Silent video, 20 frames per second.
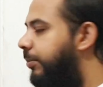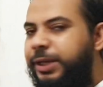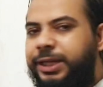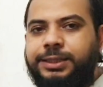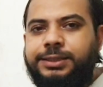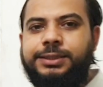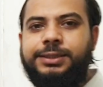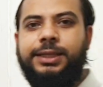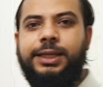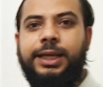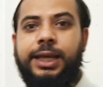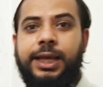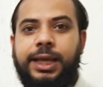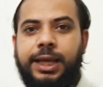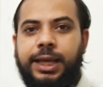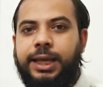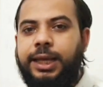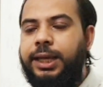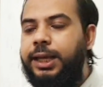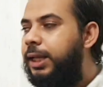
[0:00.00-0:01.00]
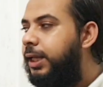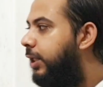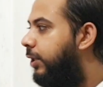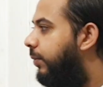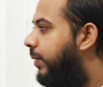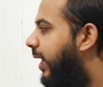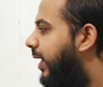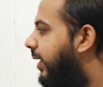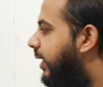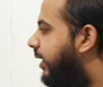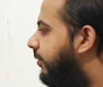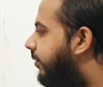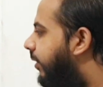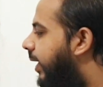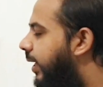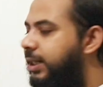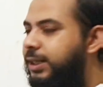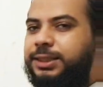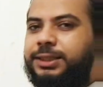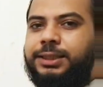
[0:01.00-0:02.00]
means you can
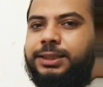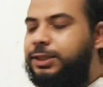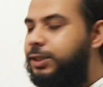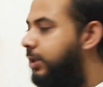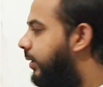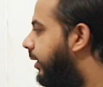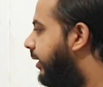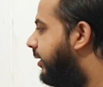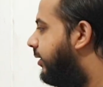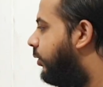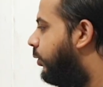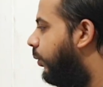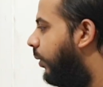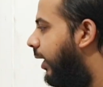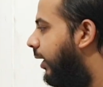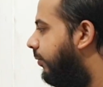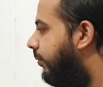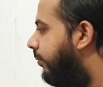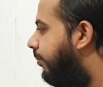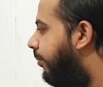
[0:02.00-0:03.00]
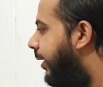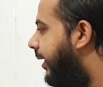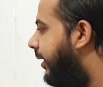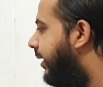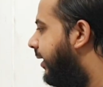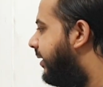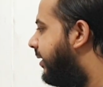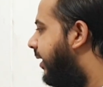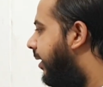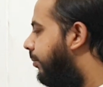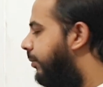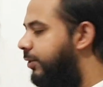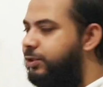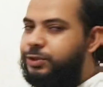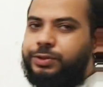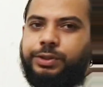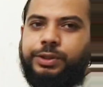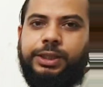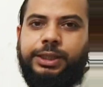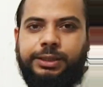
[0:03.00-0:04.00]
divide this 12 by these numbers
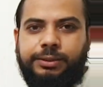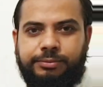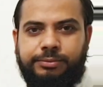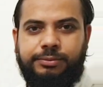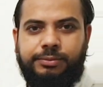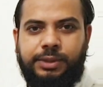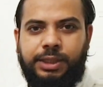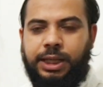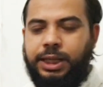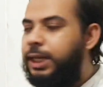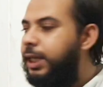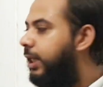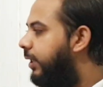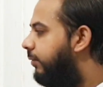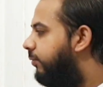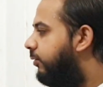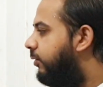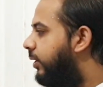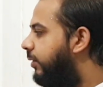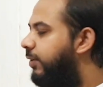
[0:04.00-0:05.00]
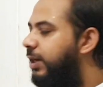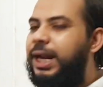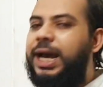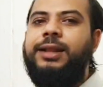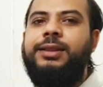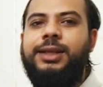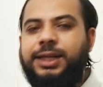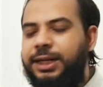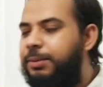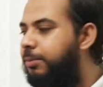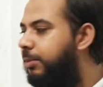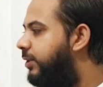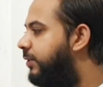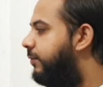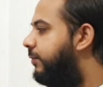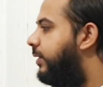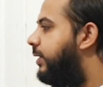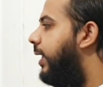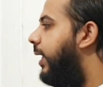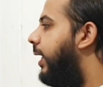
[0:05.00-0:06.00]
only. If you divide other numbers,
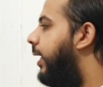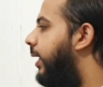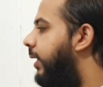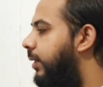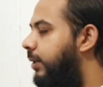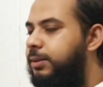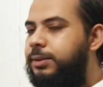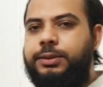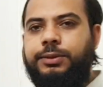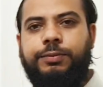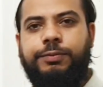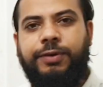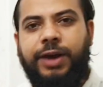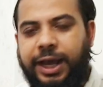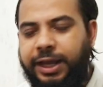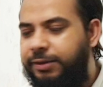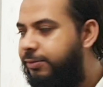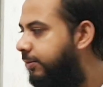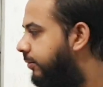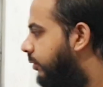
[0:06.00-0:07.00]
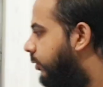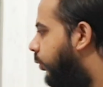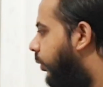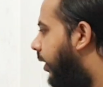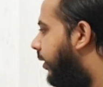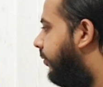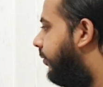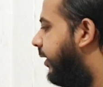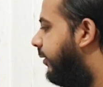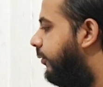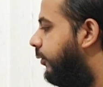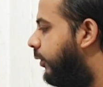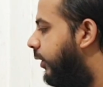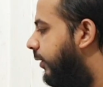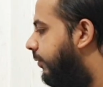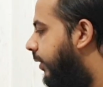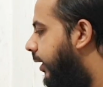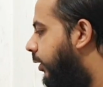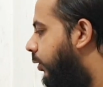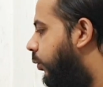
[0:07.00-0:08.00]
say 5, 12, if you
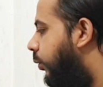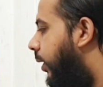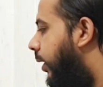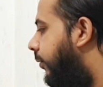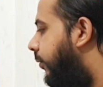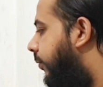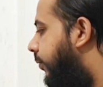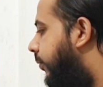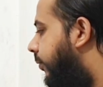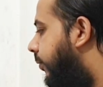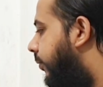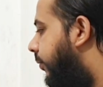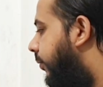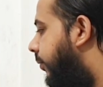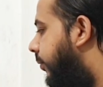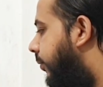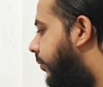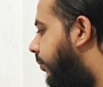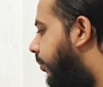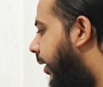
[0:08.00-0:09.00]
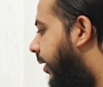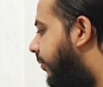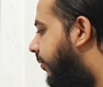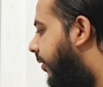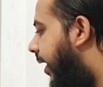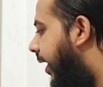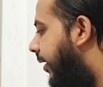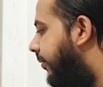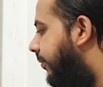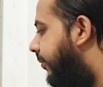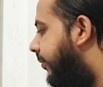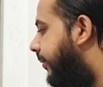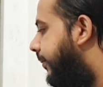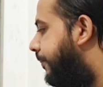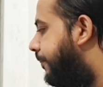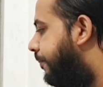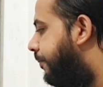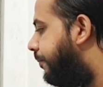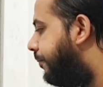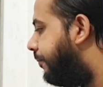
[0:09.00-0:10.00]
divide 12 by 5,
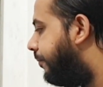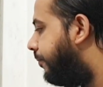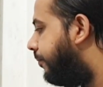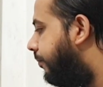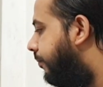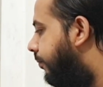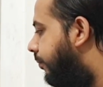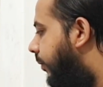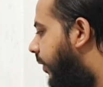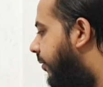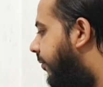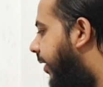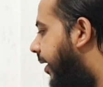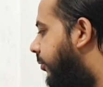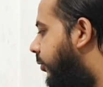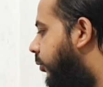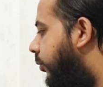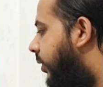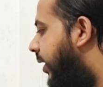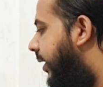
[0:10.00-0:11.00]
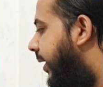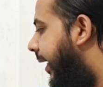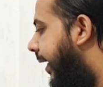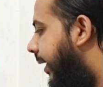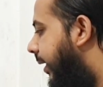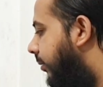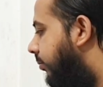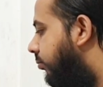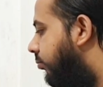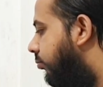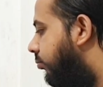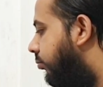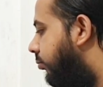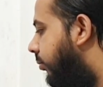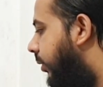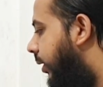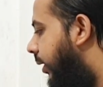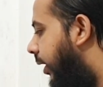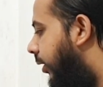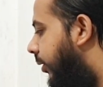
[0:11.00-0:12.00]
5 2s are 10,
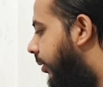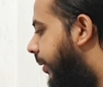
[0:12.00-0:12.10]
there will